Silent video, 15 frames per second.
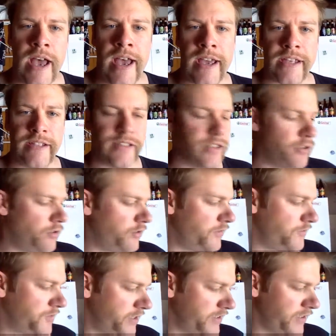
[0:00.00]
Hey, so
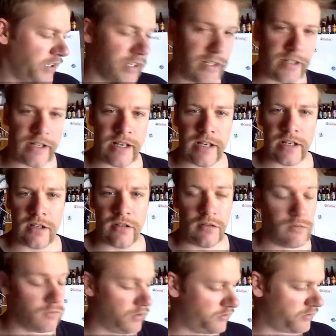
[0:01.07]
I've just hit,
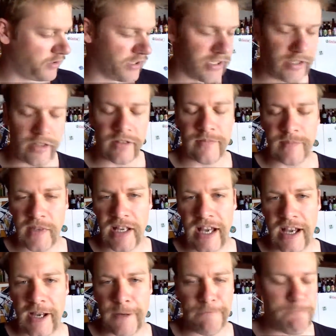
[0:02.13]
well, not hit,
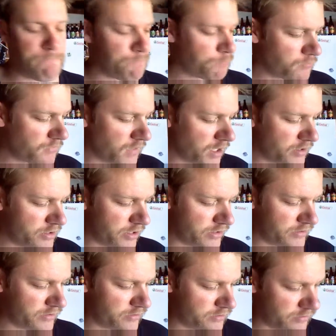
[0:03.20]
just,